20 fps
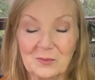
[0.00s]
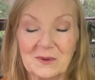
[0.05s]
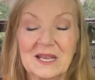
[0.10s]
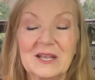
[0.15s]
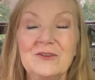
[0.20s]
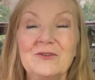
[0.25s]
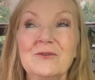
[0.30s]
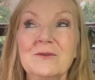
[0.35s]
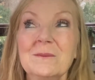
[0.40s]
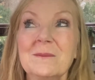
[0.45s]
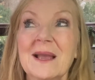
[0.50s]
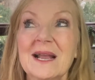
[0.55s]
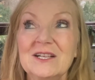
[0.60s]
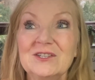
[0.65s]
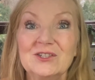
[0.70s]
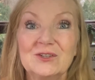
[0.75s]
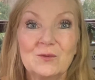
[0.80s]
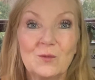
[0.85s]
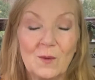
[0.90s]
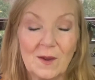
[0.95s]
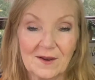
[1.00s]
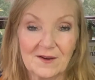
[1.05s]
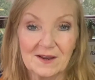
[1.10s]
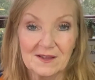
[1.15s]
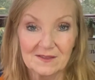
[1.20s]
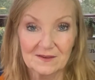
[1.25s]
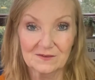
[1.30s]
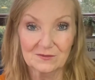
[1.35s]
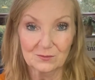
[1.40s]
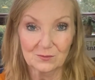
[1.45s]
Can you imagine wearing
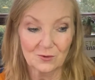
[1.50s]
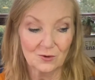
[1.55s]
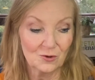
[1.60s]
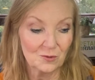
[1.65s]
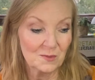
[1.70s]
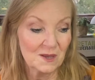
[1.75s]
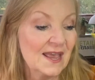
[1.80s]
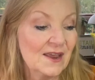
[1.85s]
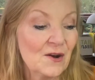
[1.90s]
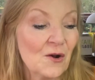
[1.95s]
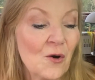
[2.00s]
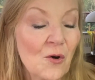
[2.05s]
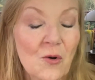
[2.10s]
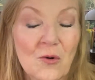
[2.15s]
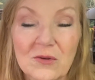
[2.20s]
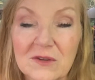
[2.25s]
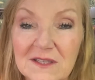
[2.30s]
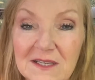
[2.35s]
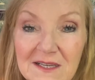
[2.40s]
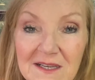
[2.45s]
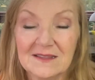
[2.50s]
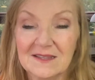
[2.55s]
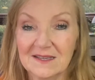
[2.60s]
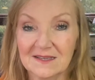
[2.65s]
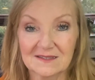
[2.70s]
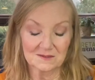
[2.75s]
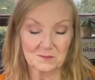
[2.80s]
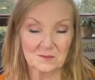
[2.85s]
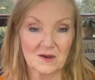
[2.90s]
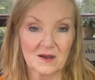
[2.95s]
this robe and holding
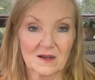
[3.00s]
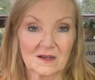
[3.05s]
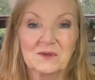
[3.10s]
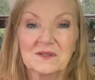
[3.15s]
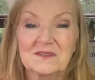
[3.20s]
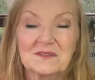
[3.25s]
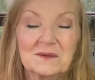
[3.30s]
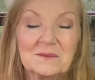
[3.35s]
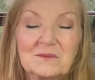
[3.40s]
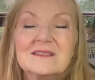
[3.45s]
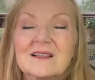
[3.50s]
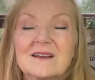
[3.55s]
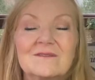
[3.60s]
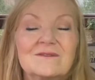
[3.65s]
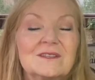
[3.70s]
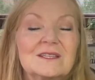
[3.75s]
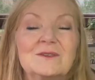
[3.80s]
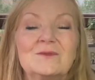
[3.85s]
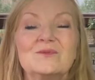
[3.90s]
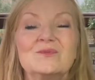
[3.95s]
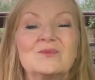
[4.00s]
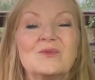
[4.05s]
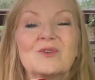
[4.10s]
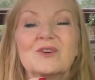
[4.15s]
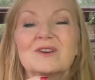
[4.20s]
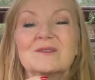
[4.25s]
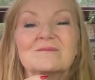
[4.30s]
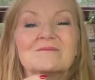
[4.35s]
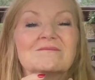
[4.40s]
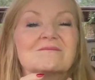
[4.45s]
this mug with some lovely
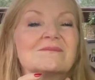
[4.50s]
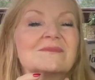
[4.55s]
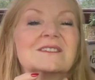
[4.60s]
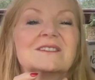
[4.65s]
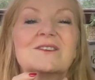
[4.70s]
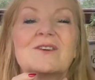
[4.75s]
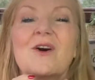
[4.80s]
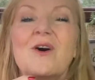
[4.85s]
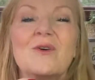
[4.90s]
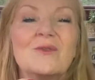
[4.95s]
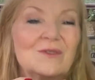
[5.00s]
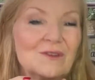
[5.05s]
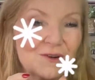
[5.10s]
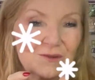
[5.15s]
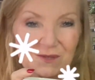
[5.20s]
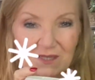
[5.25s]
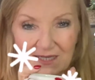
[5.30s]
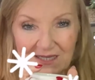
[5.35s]
warm cocoa in